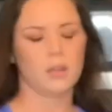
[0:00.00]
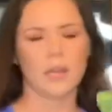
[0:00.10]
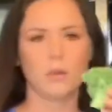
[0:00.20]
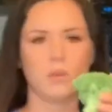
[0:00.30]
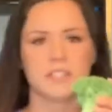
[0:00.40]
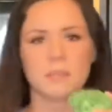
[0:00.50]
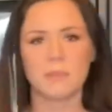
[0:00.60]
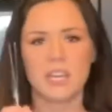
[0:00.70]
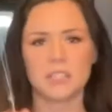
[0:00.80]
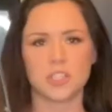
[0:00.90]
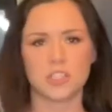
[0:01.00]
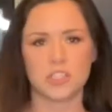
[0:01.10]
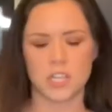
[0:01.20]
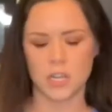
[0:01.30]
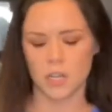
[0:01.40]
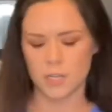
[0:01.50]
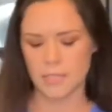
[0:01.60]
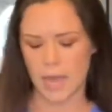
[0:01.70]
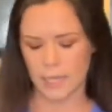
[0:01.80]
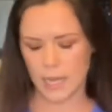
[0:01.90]
and with some kitchen shears,
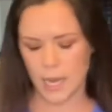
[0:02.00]
I